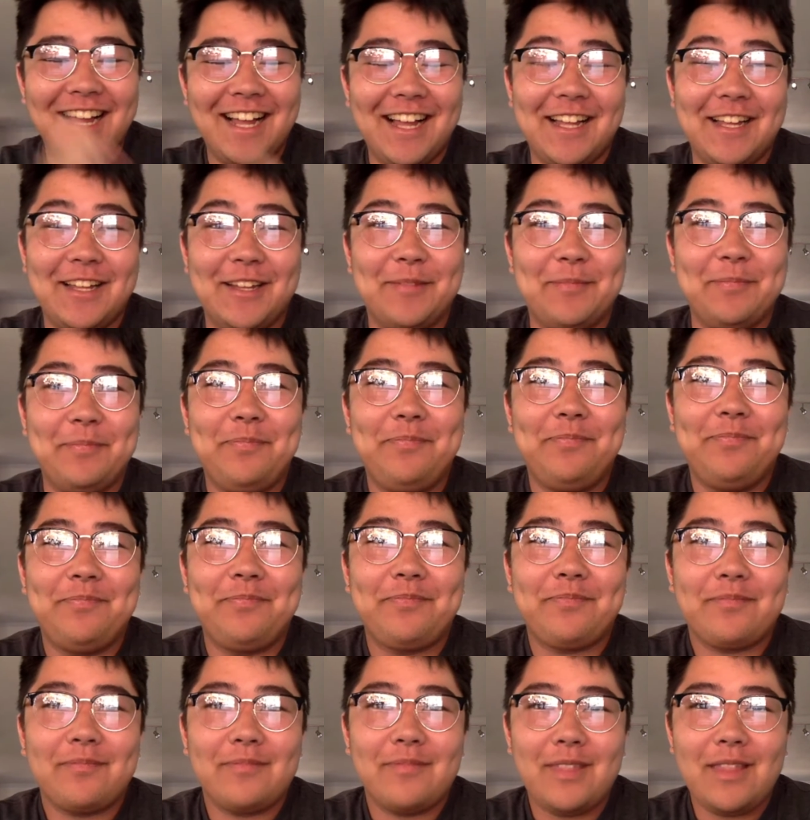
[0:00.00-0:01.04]
Um,
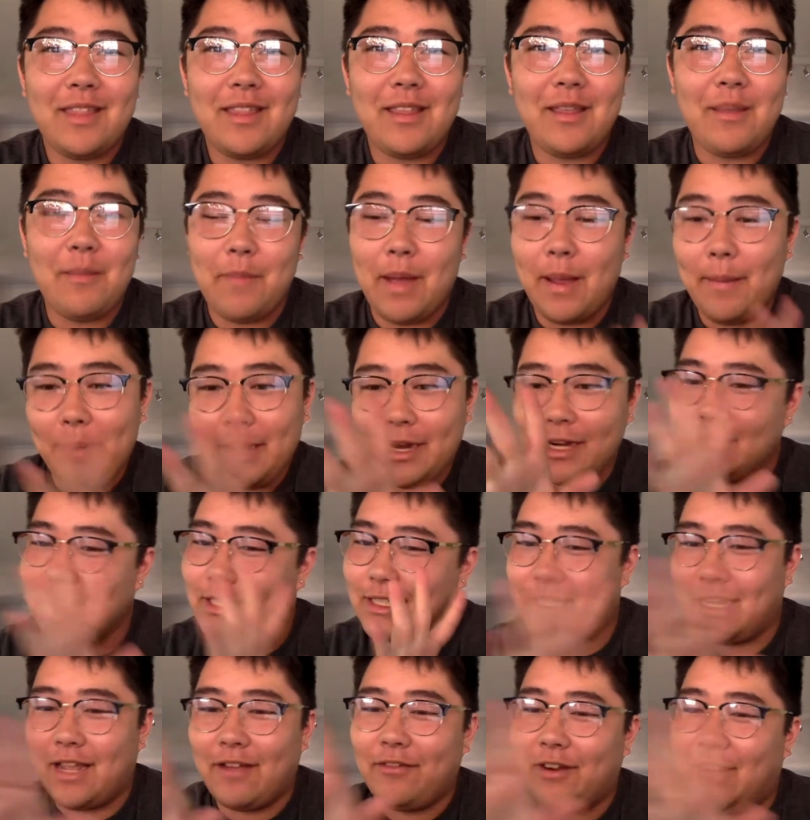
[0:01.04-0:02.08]
my
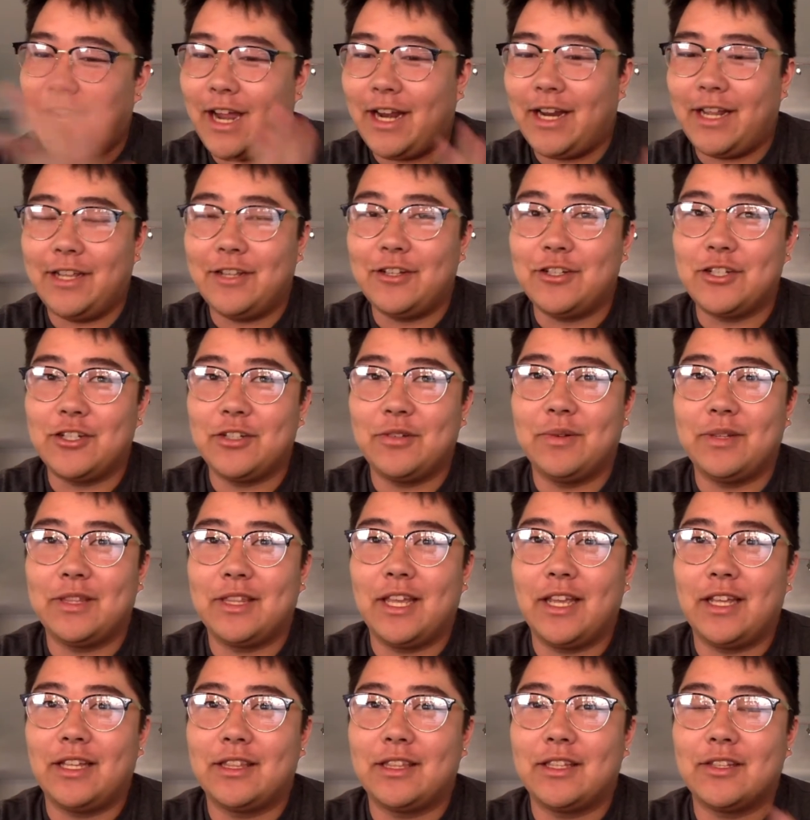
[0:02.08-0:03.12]
parents never had an issue with
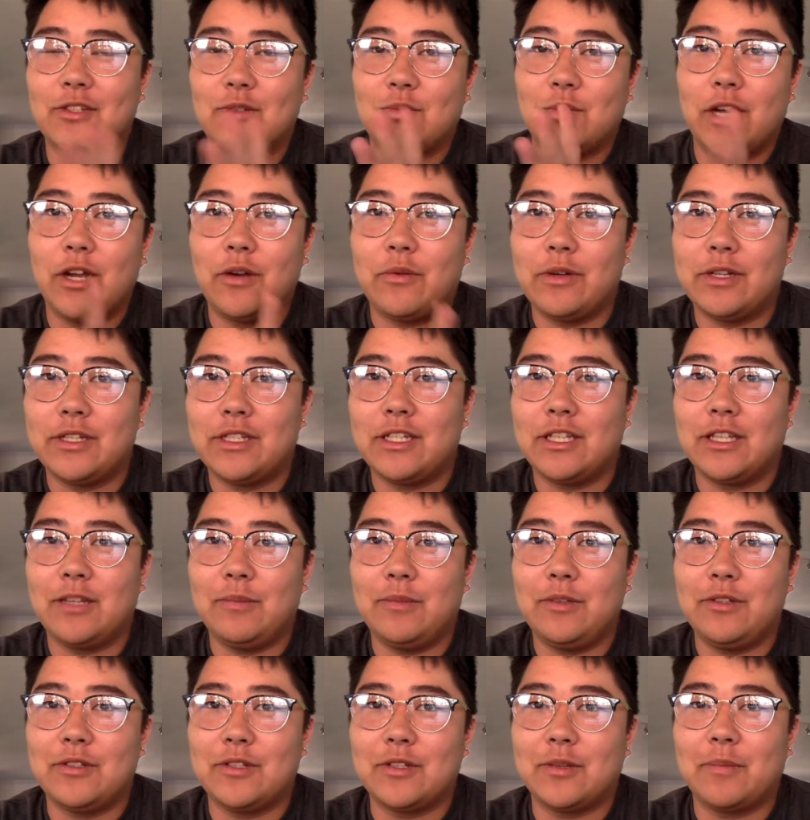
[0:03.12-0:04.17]
like the swear words in the
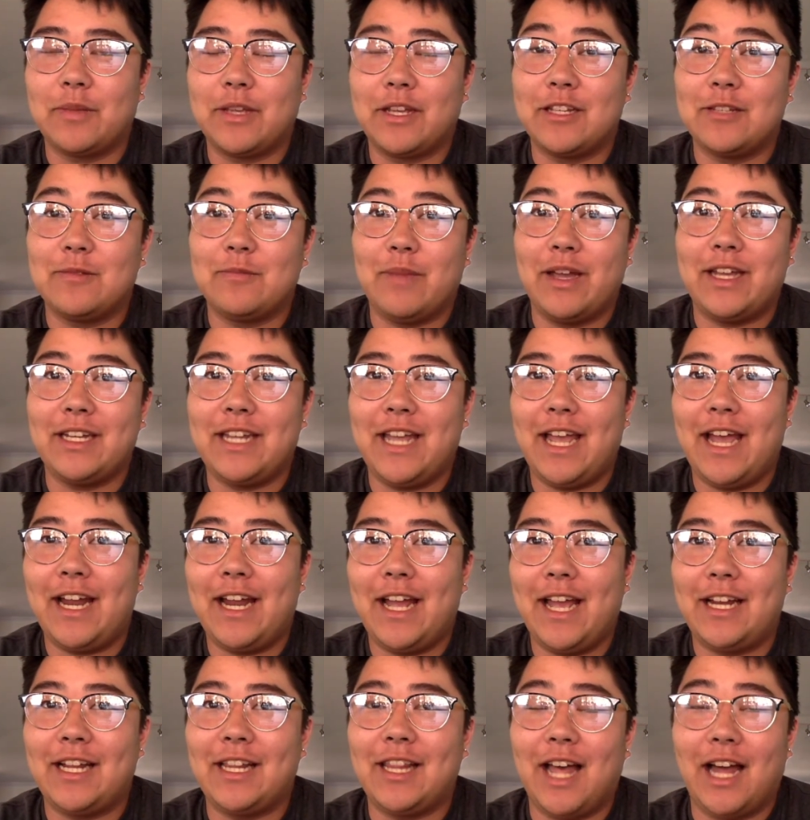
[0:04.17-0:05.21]
music because my dad
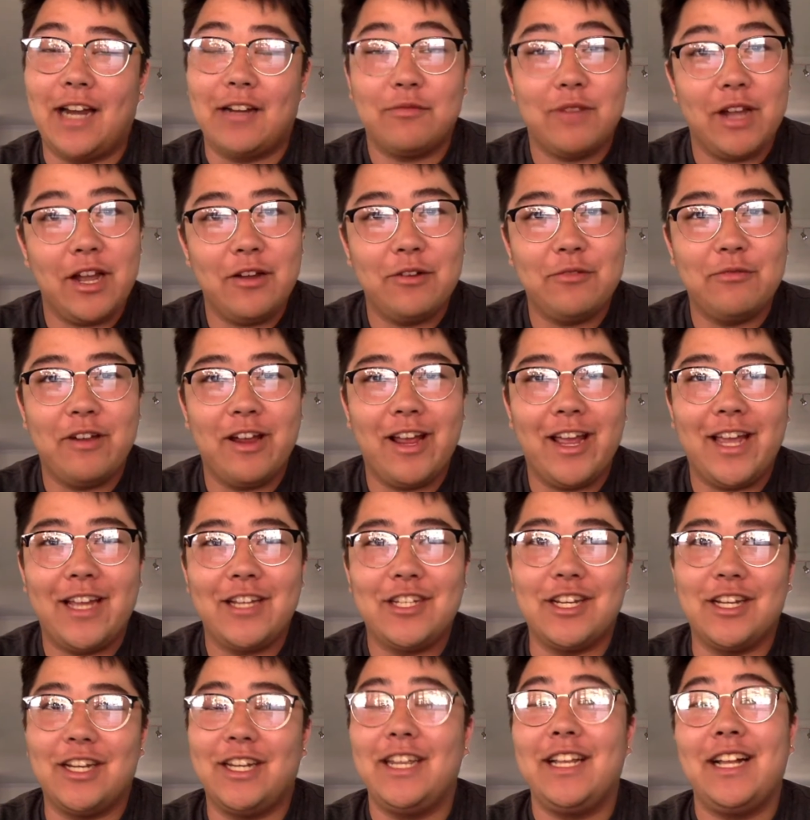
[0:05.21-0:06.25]
had a lot of road
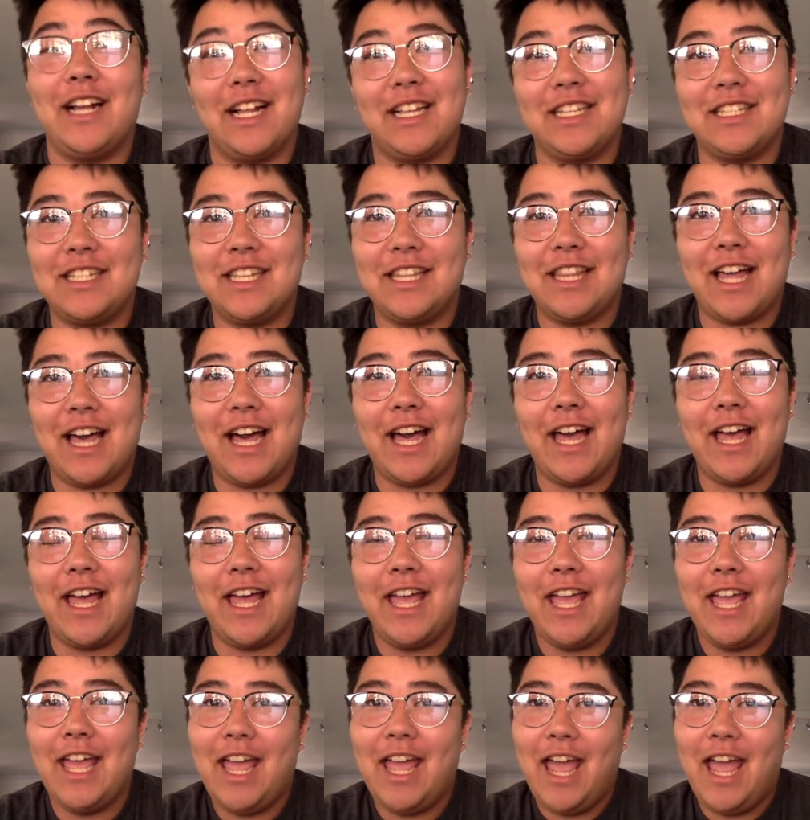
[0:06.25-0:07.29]
rage and he cussed a lot,
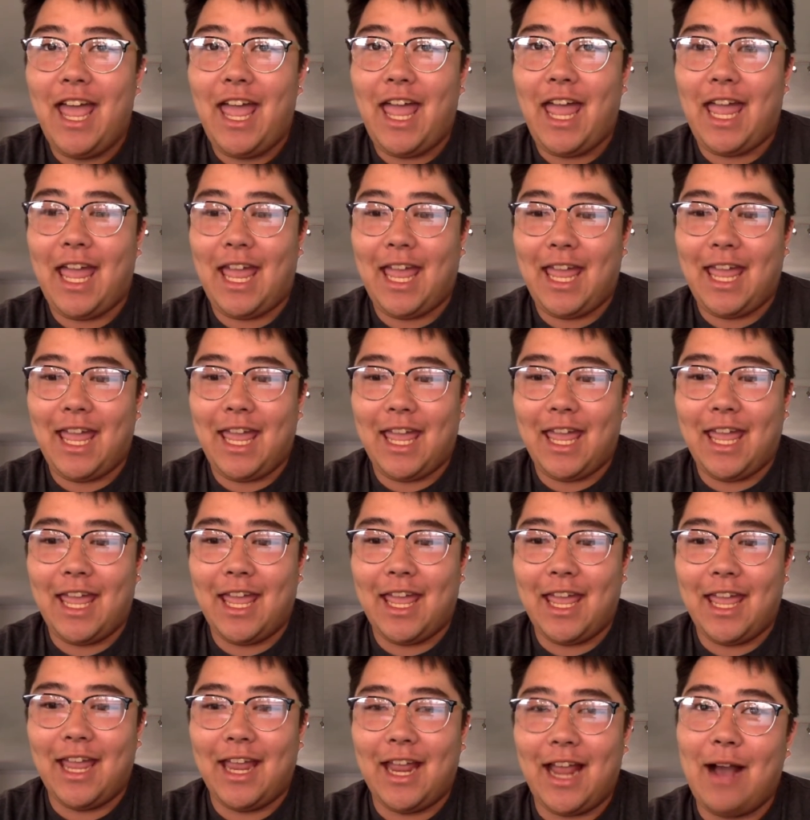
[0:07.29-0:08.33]

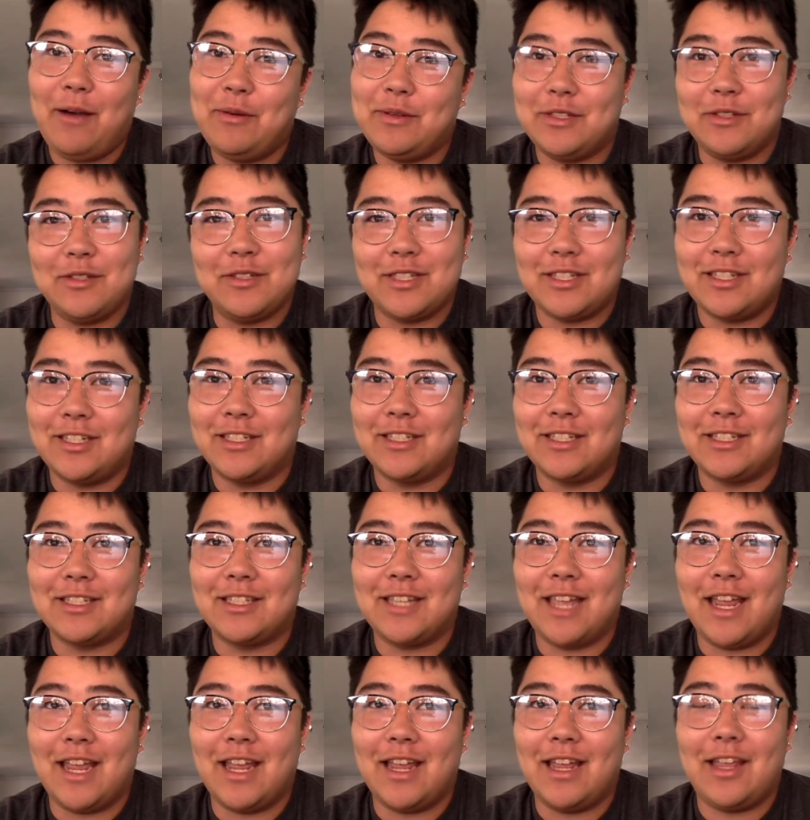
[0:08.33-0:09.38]
and I was used to
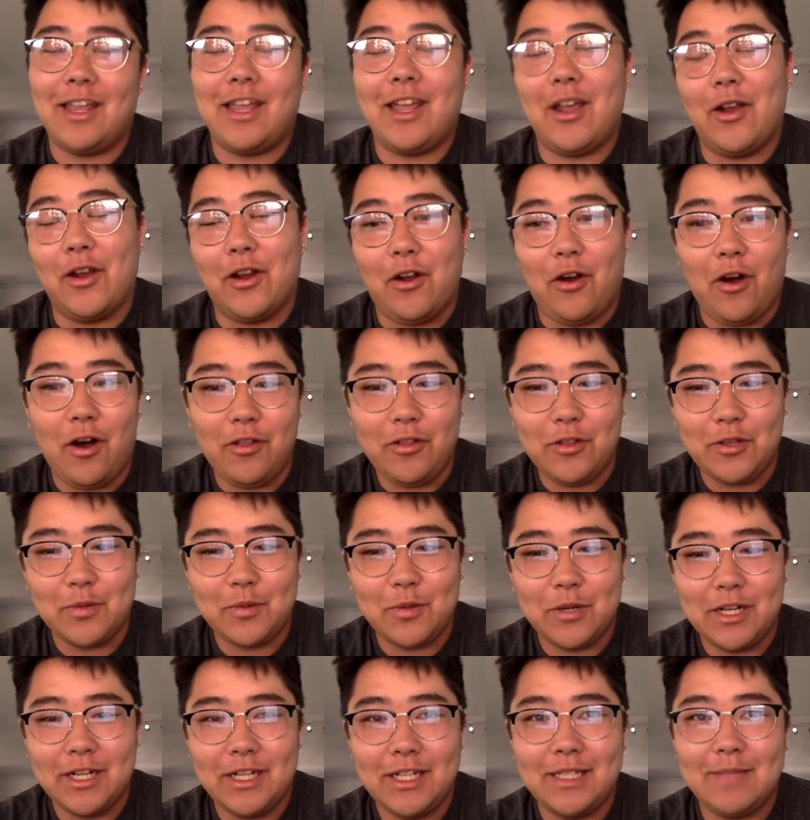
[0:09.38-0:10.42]
hearing all those
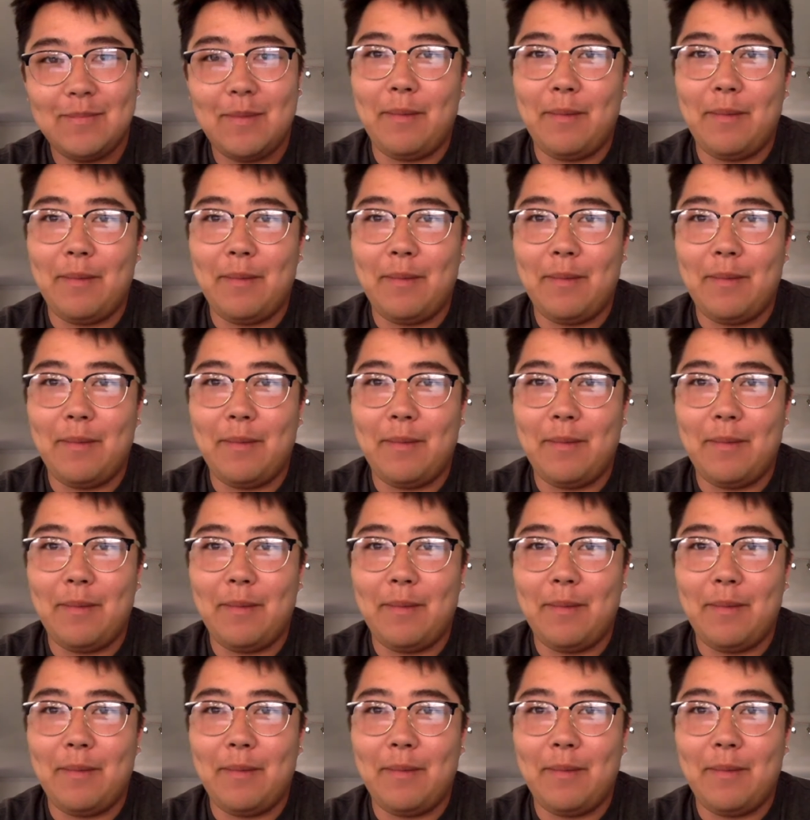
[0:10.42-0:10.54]
words.